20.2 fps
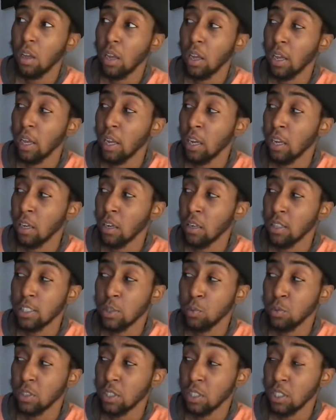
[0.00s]
and
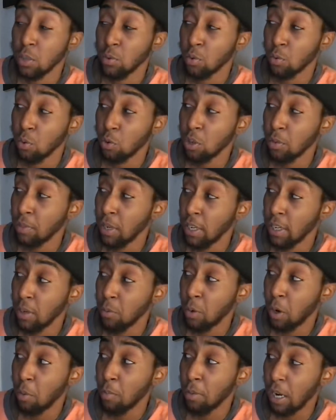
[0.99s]
someone said they were rollerblading
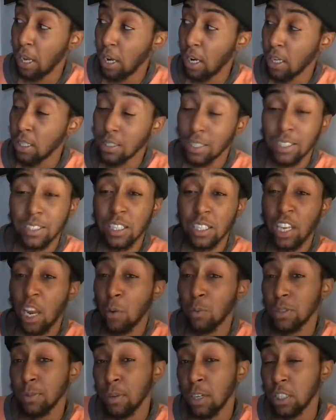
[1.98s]
while blind, that's a lot
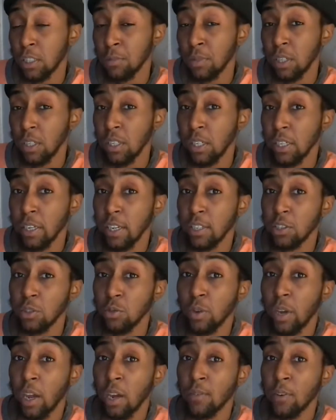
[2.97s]
of responsibility that
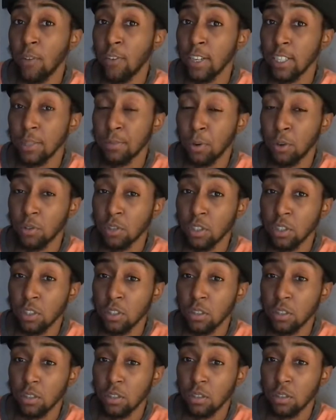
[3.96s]
you have over this
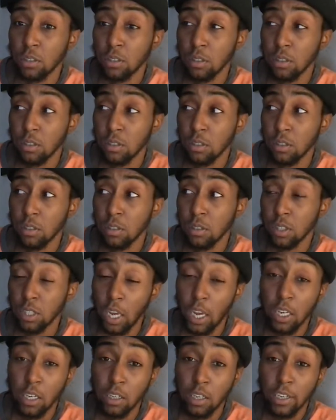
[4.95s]
person's
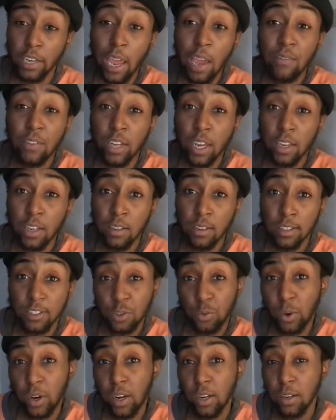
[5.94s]
skating and navigating the
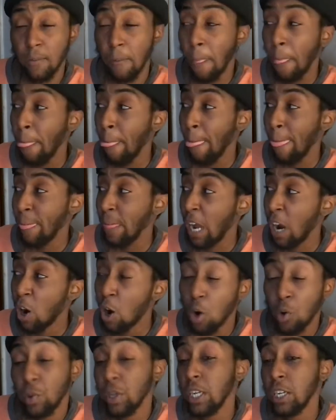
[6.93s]
terrain. I
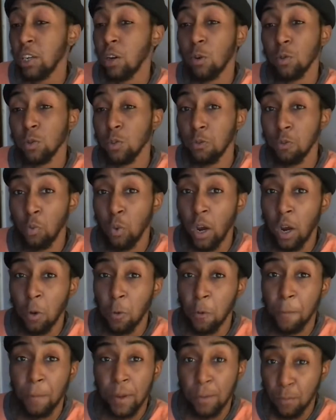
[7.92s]
already don't do well
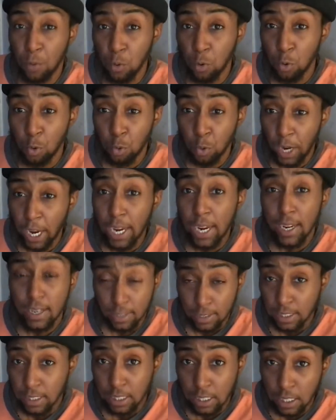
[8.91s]
with people who
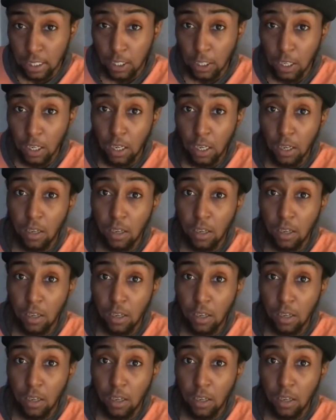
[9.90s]
can see.